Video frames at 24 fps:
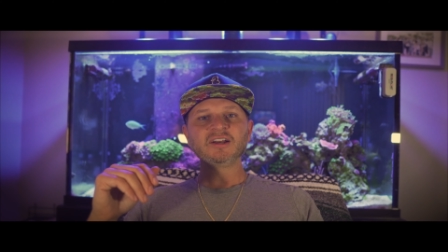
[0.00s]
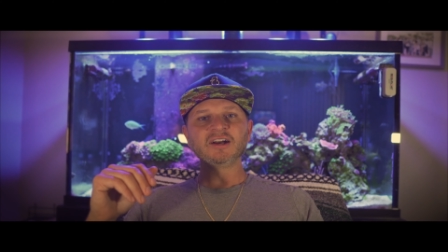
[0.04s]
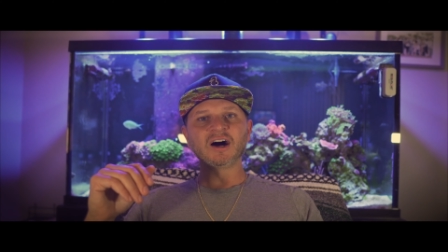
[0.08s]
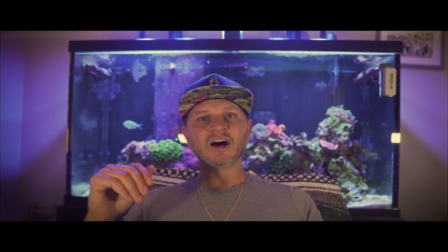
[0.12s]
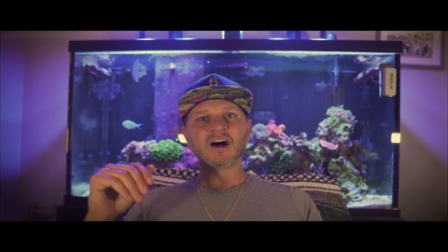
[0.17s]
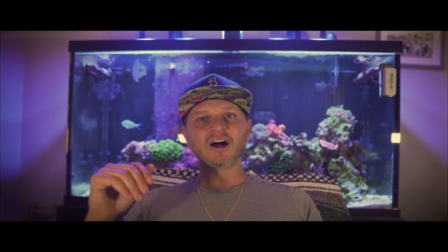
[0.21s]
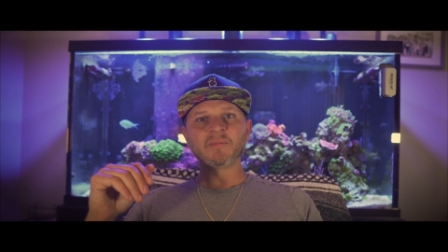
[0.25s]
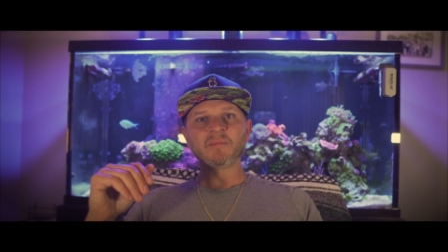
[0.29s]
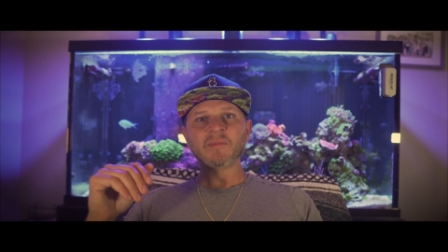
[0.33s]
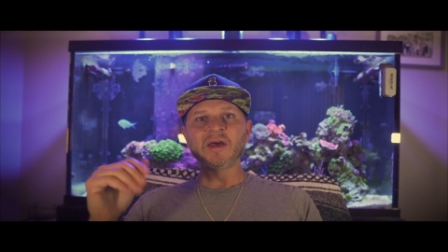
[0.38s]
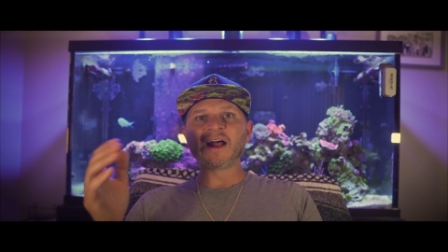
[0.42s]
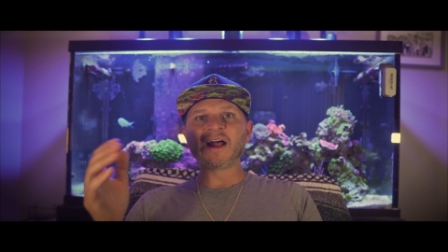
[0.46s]

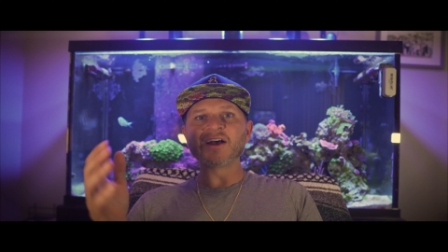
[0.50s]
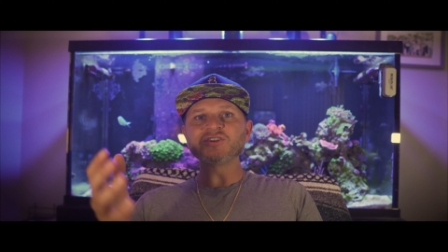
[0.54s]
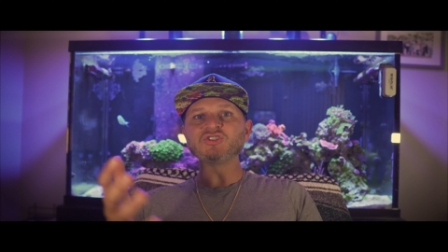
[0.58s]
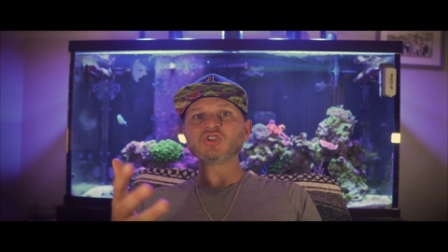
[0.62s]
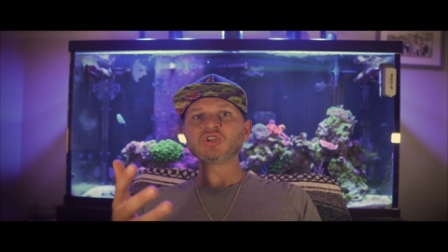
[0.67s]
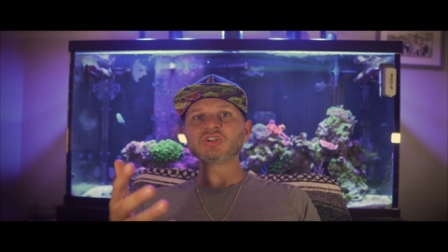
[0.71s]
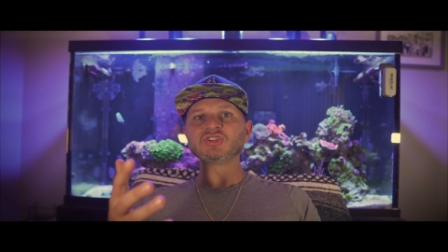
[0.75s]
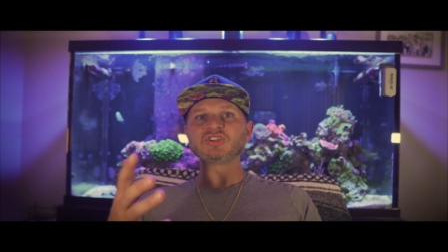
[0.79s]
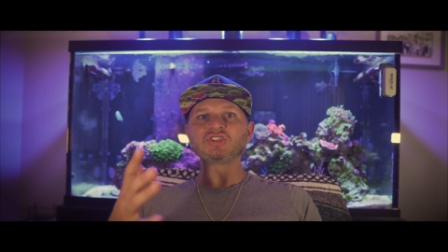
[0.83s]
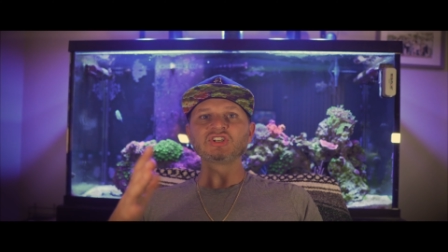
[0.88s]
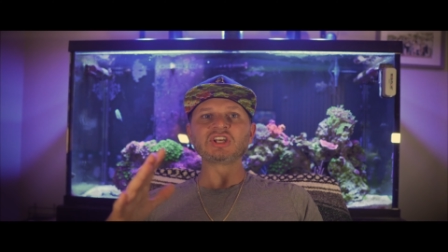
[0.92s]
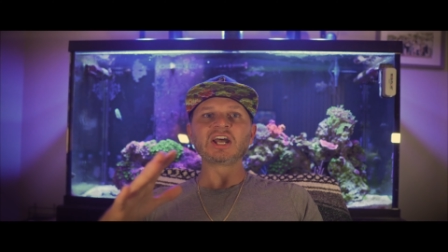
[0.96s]
Um, and as you
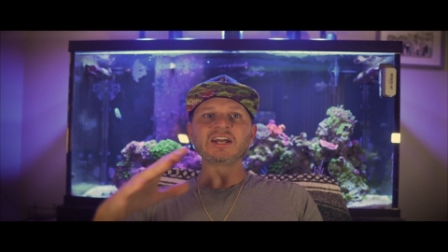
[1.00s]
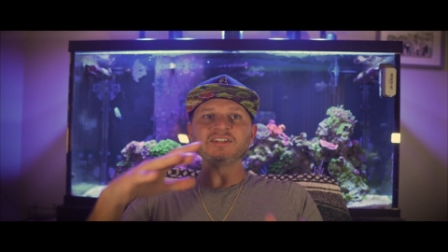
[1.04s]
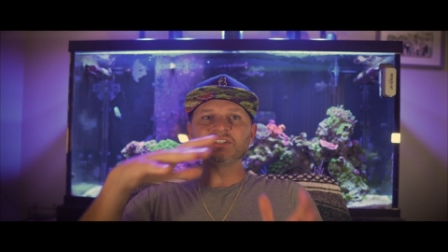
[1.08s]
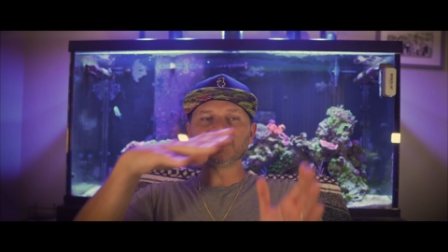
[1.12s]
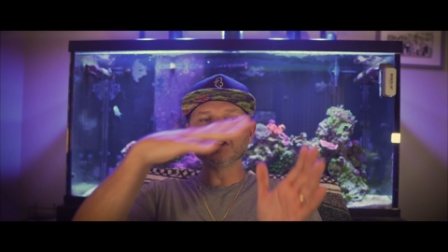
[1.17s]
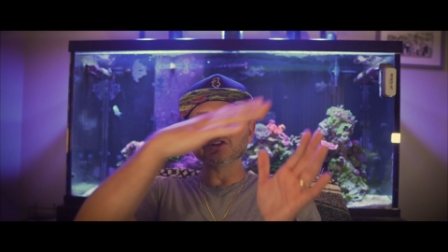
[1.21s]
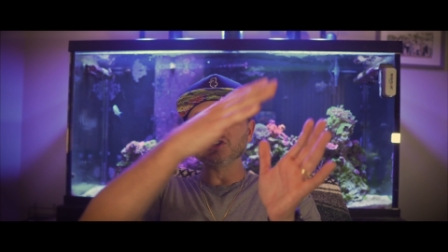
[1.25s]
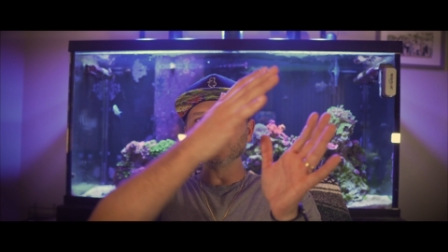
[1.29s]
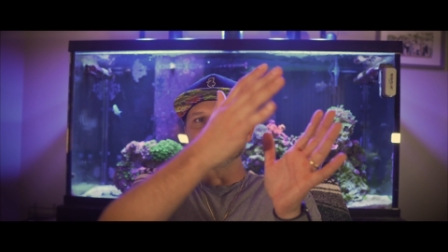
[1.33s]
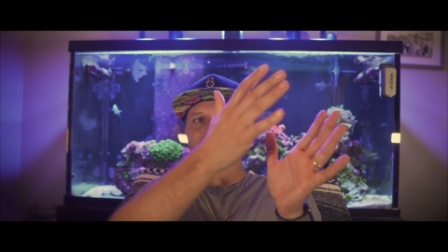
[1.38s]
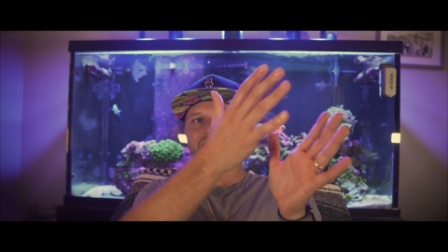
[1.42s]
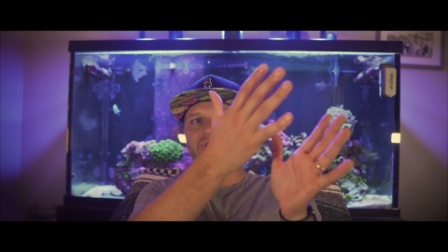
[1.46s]
can see, I
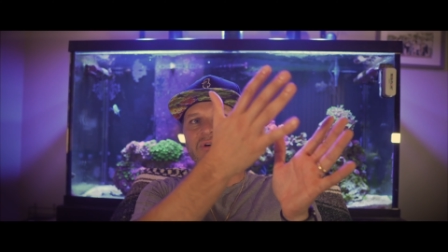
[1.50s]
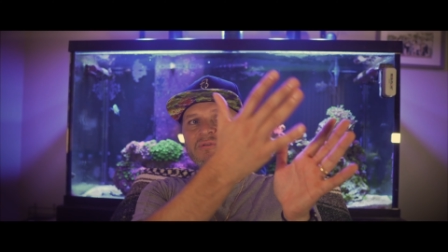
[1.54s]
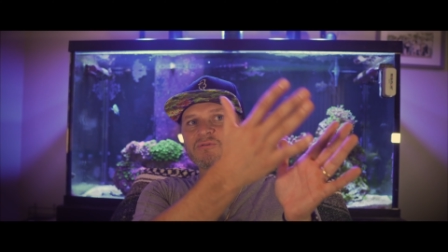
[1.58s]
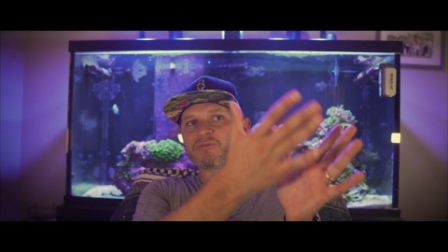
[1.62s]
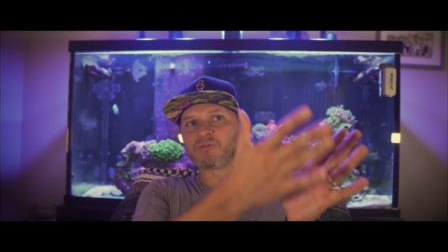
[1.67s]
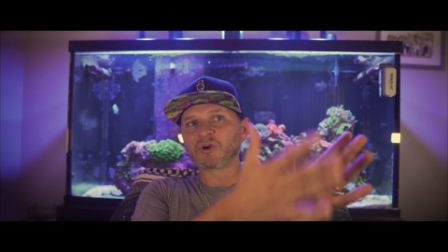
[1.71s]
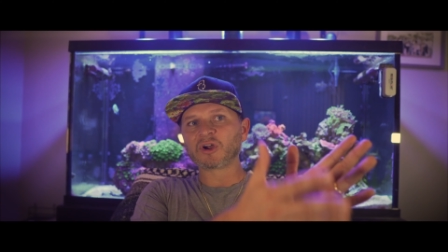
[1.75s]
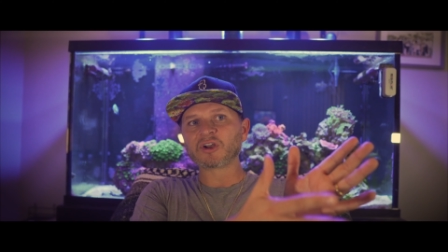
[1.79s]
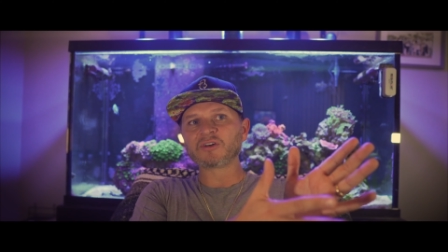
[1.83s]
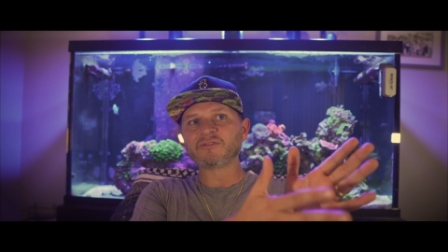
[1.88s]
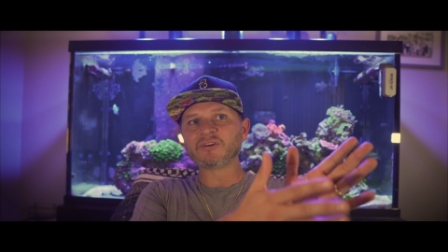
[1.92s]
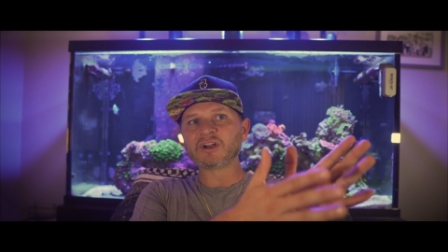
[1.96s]
did leave the
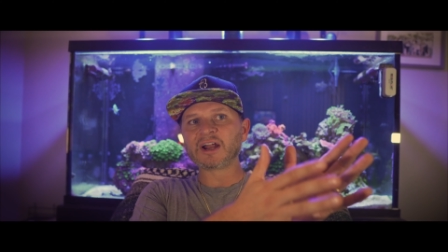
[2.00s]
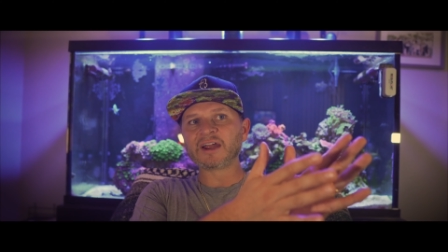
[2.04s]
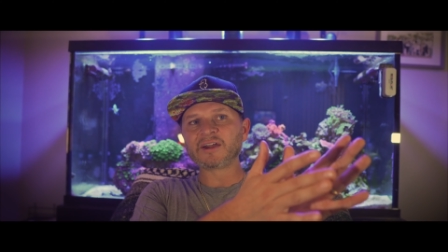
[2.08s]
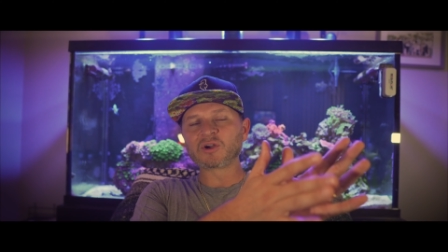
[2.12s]
front of it. I